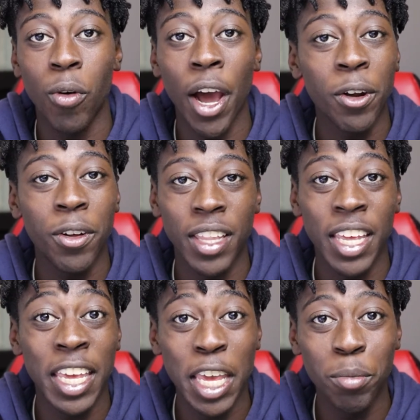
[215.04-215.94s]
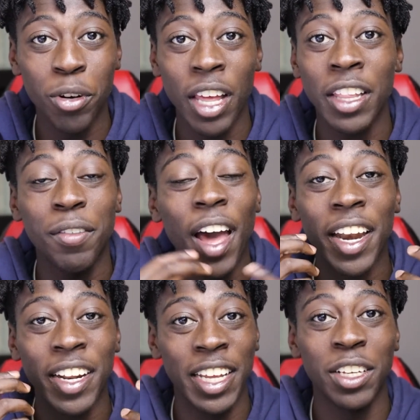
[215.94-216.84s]
write on the keyboard that they've
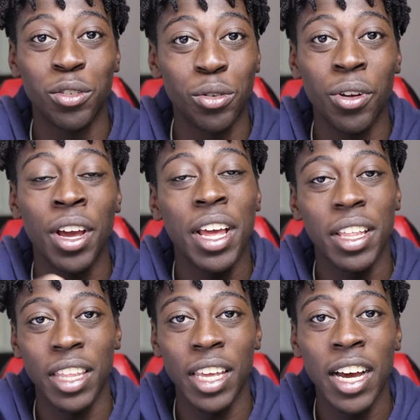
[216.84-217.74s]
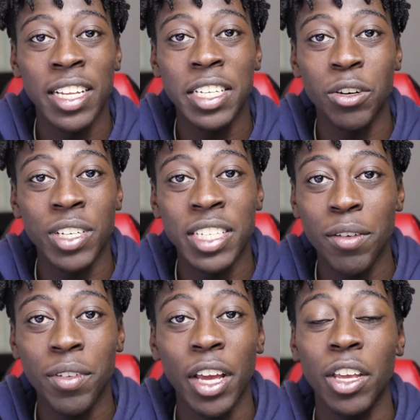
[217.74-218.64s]
added into the Series
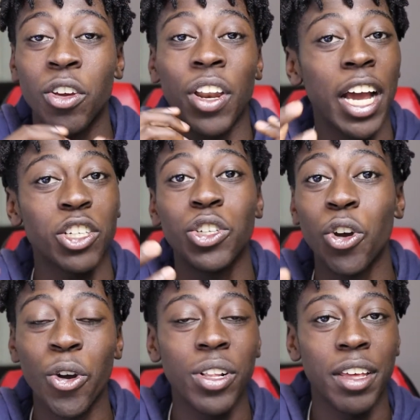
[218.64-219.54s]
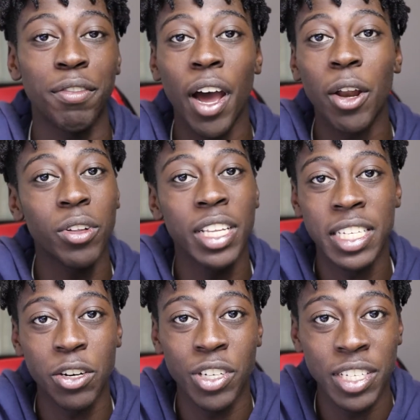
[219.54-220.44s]
7, that you can actually only find on the
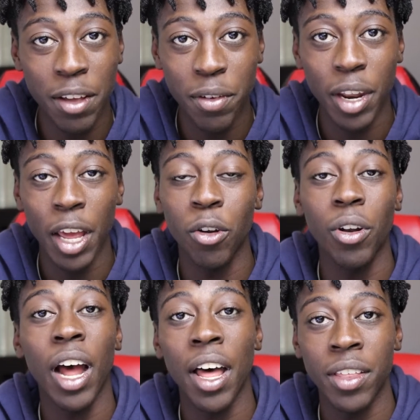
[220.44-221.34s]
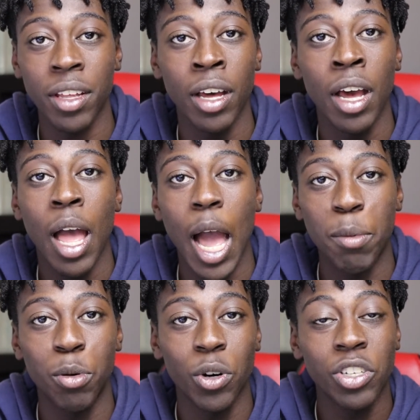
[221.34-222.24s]
Series 7 and not other
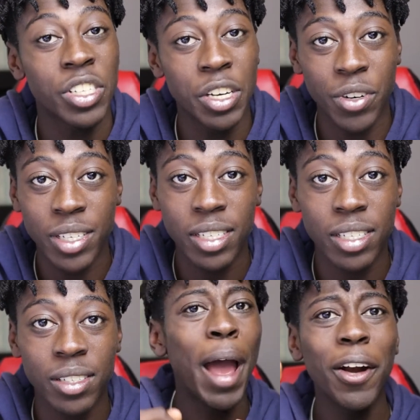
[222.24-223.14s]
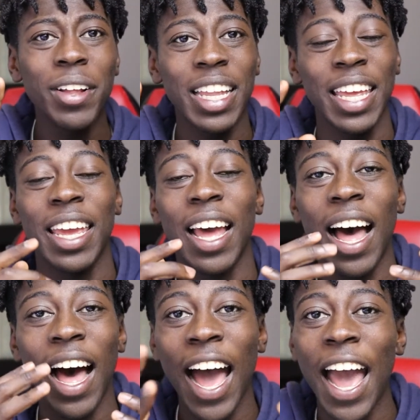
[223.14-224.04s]
Apple Watch series. So apparently,
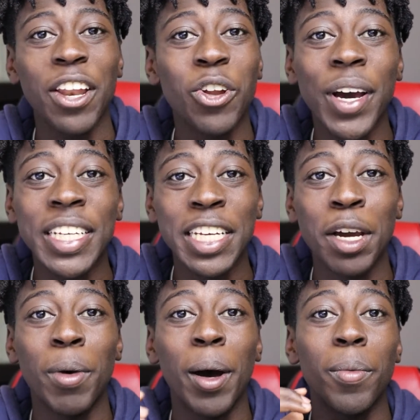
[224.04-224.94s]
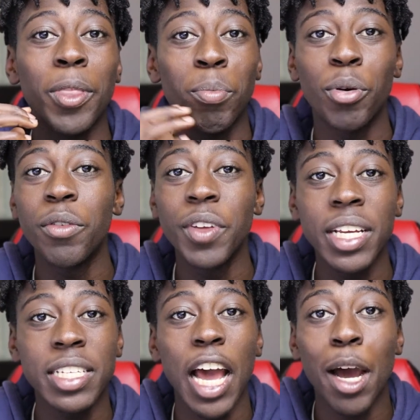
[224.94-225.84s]
I had no idea, but the
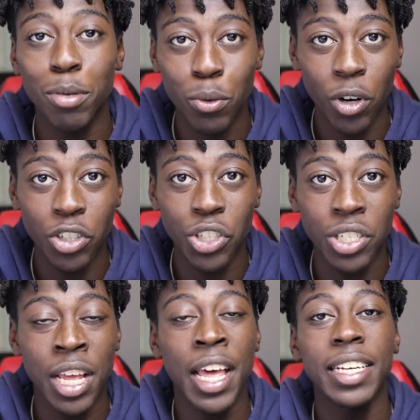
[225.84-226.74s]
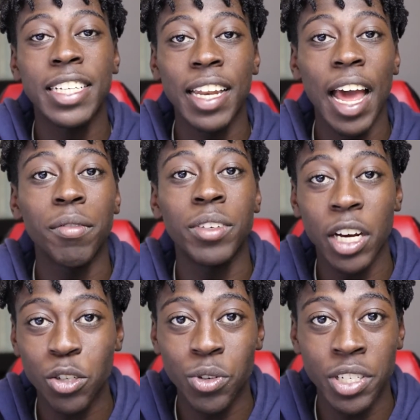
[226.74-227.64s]
previous Apple Watches didn't have
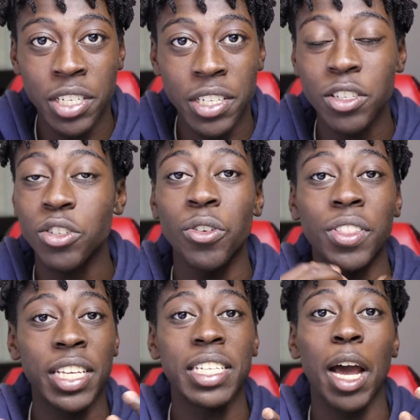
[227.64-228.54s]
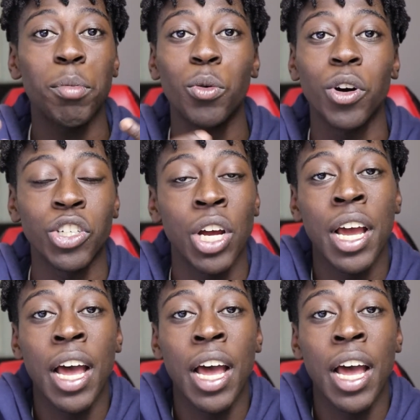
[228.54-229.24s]
dust resistance. So this Apple Watch